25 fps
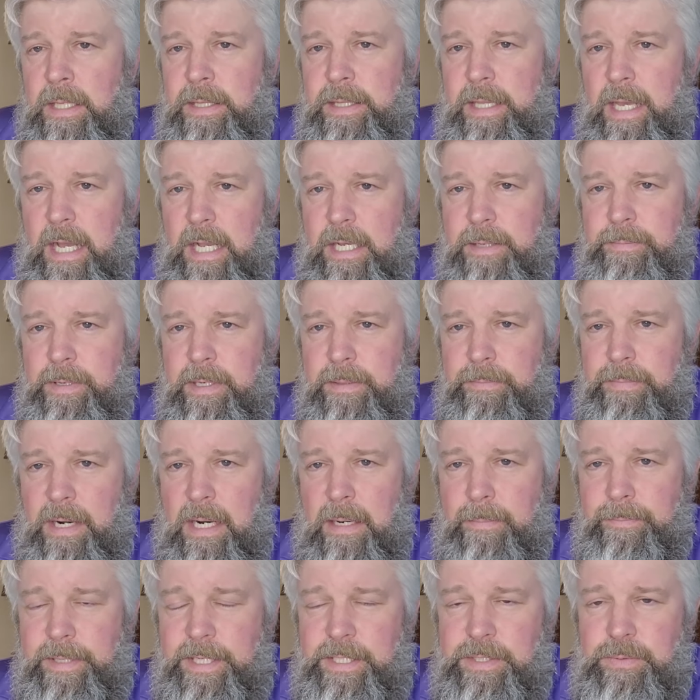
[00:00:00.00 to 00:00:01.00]
The occupied
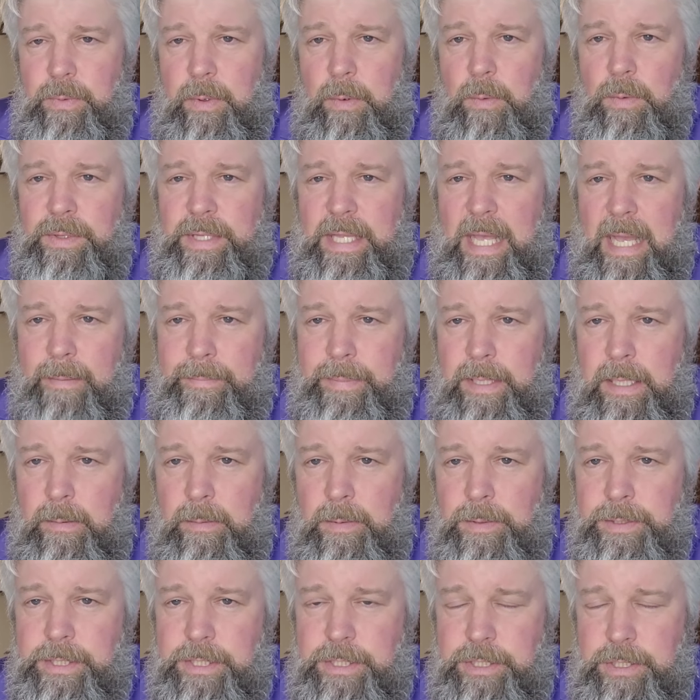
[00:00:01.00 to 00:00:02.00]
properties we will not be
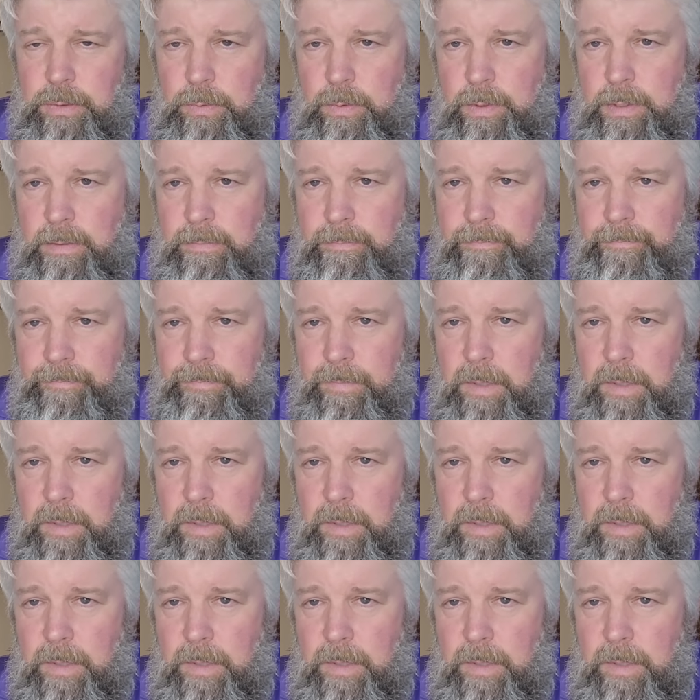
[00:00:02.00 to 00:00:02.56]
able to tour,